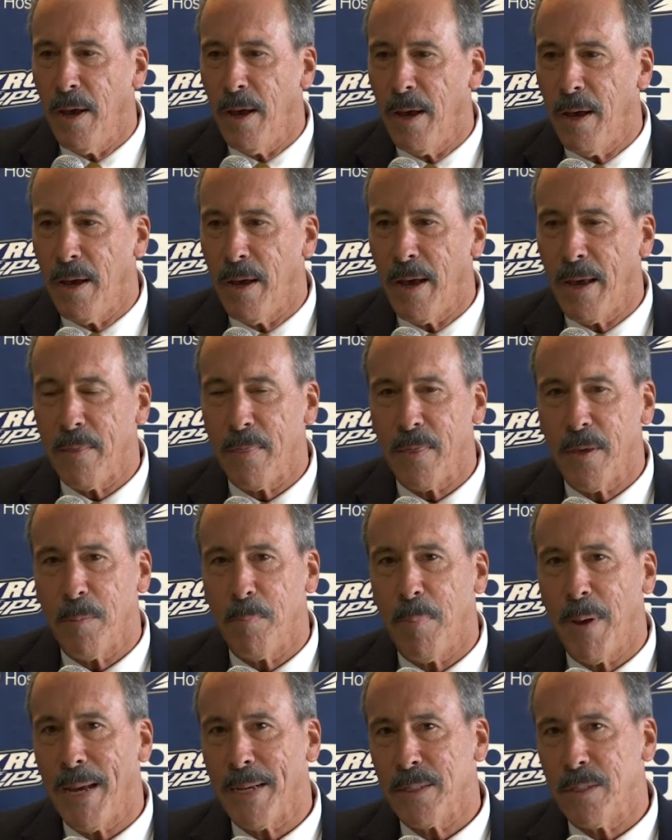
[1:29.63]
I
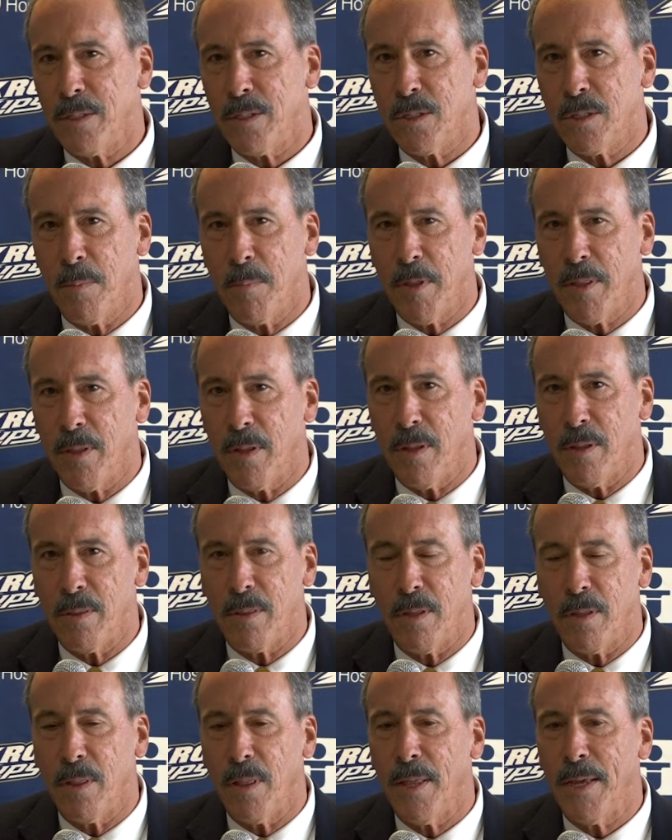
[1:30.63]
think back to some of
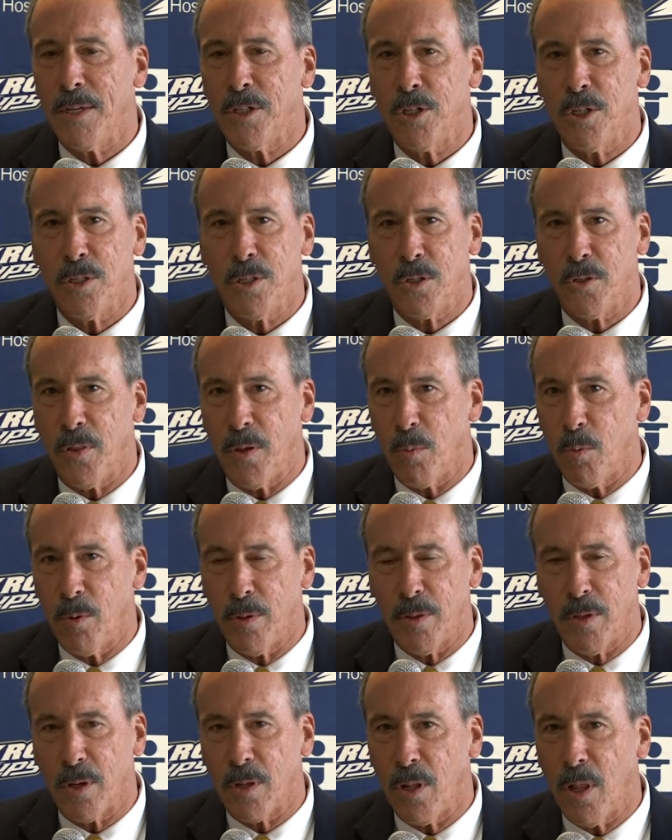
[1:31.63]
the legends that were
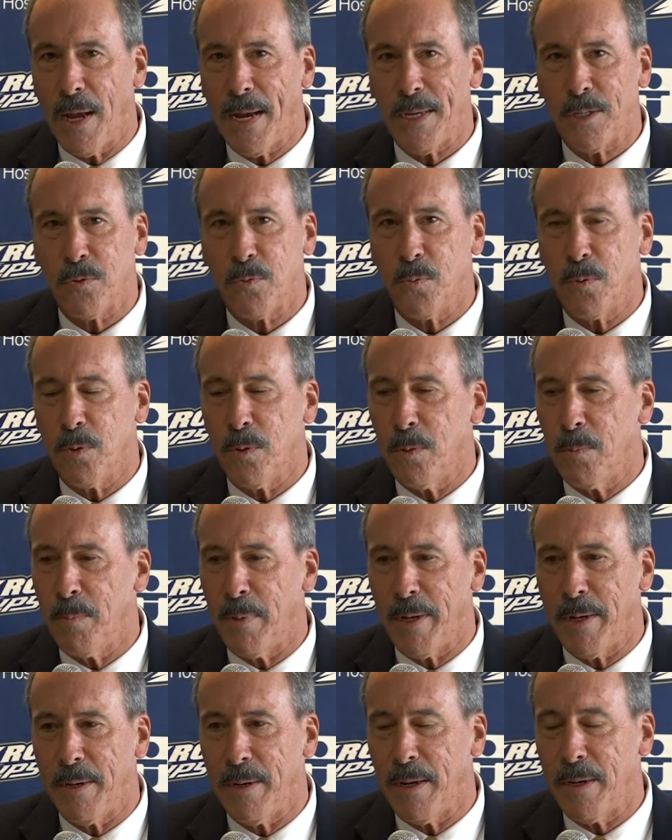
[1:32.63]
in the classroom
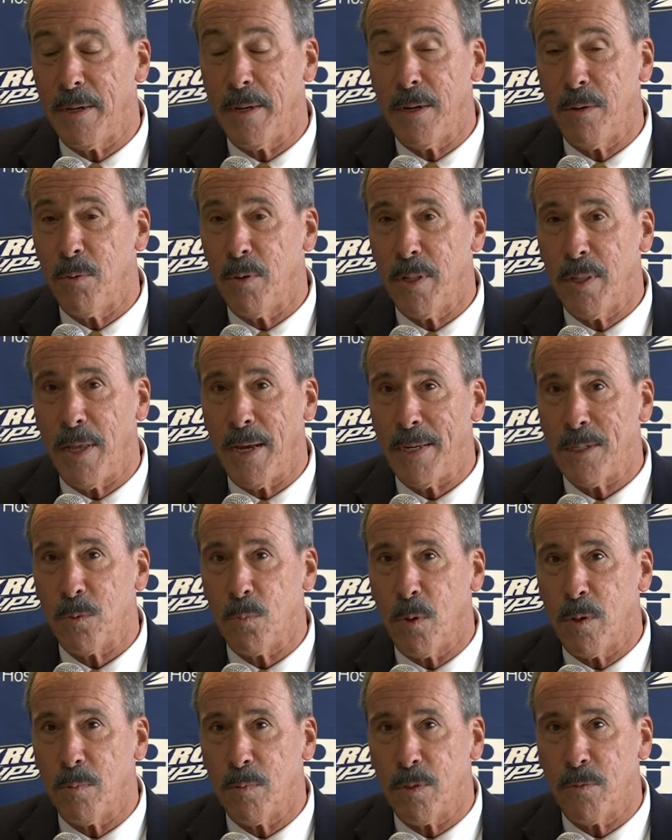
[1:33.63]
and didn't realize
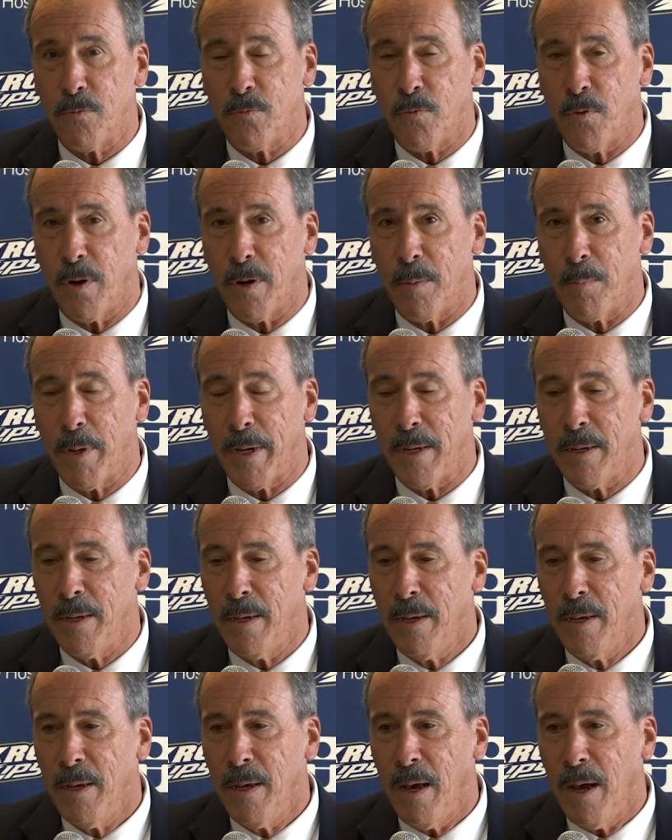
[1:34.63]
what was in front of me.
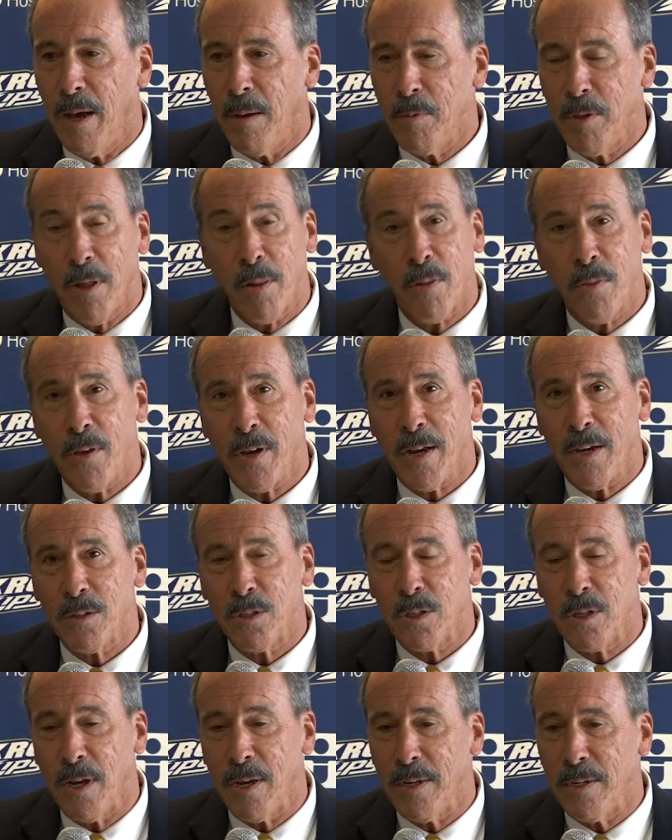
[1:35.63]
The other thing I'll
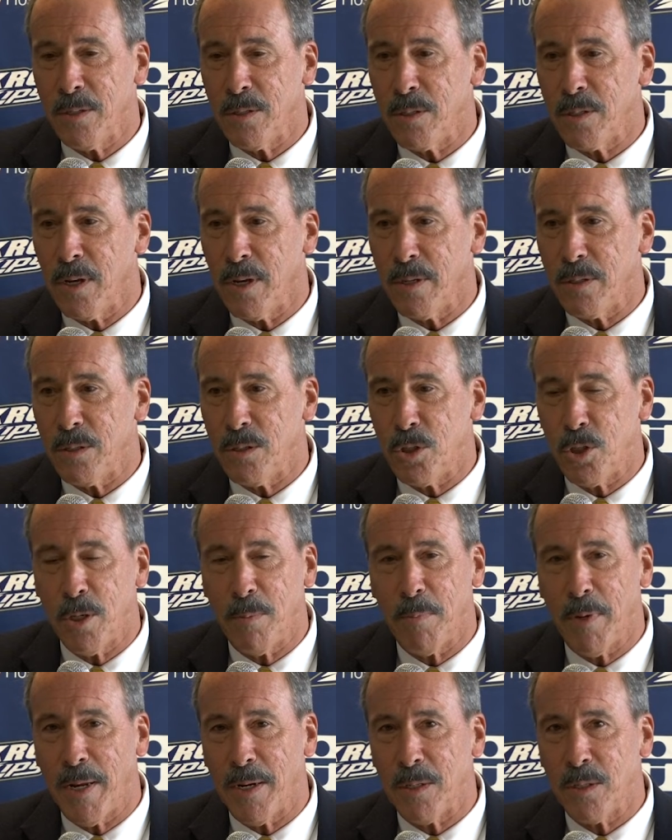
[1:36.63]
say is
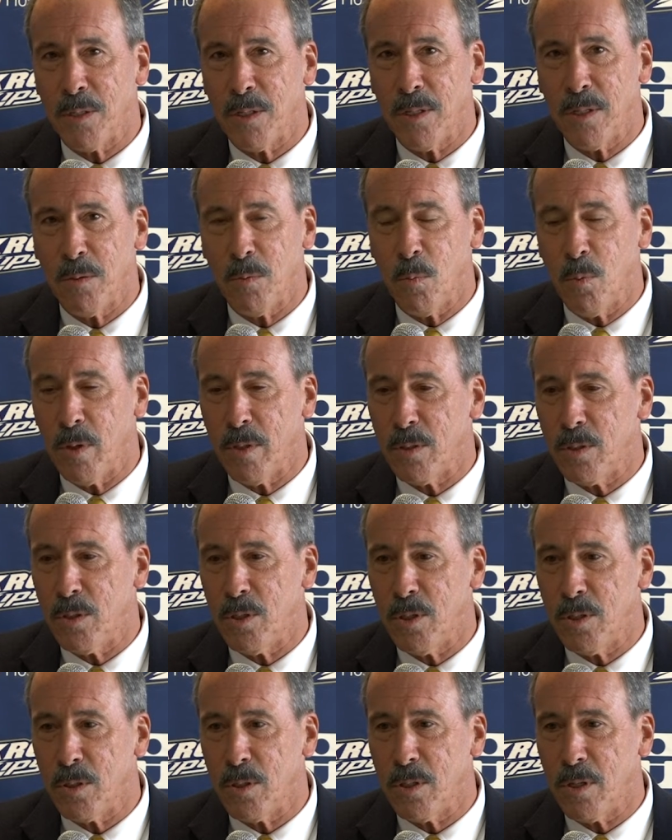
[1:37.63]
Jim Dennison was
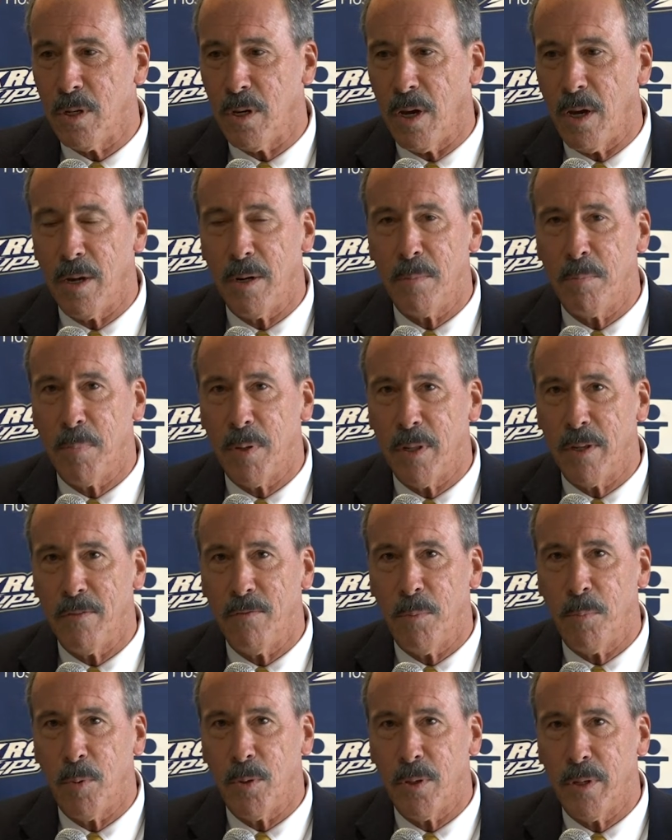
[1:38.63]
just an
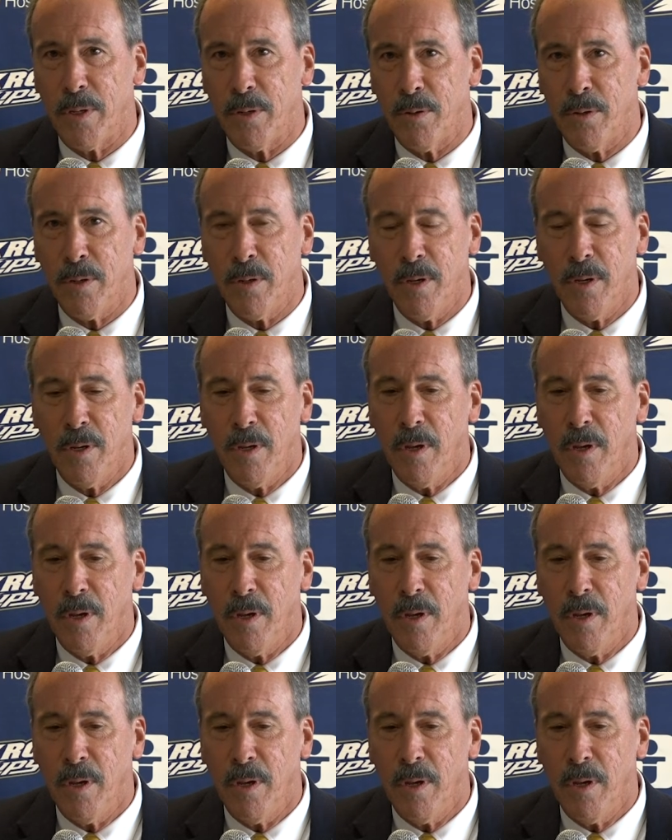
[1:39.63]
unbelievable leader.